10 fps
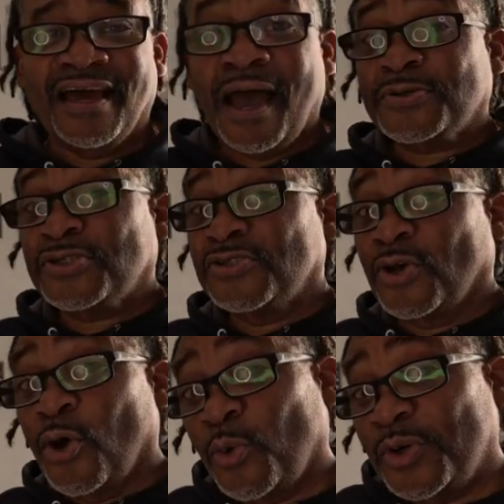Options
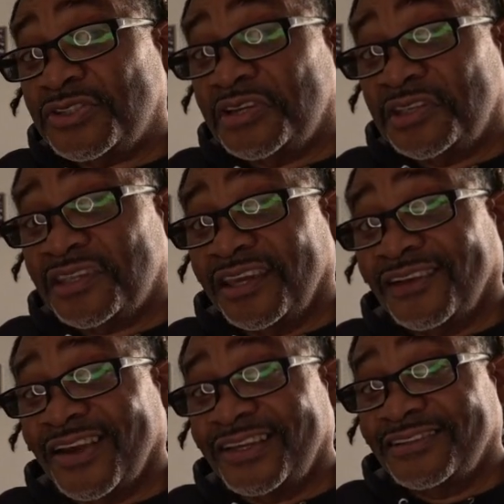are always a good
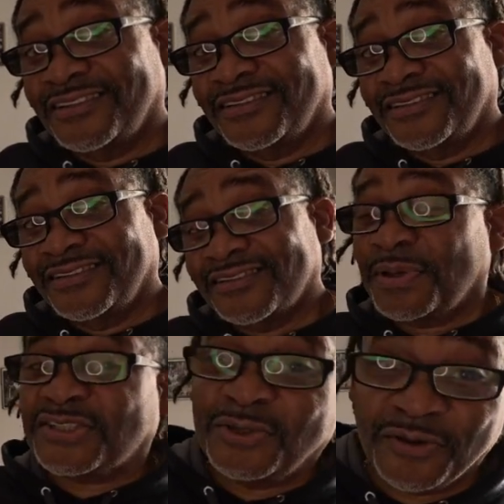thing, right?
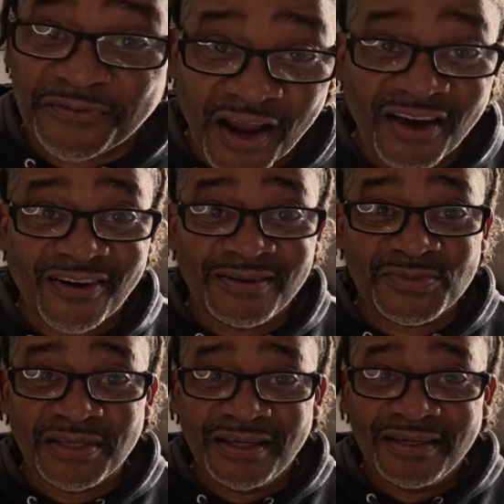Especially with
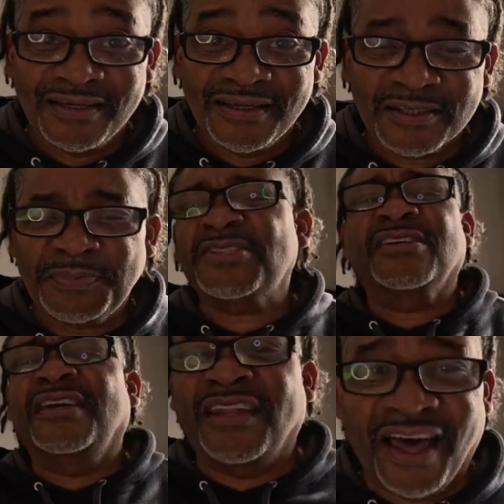firearms,
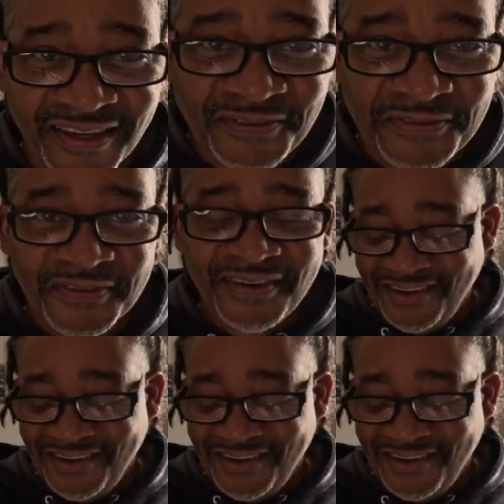especially in life.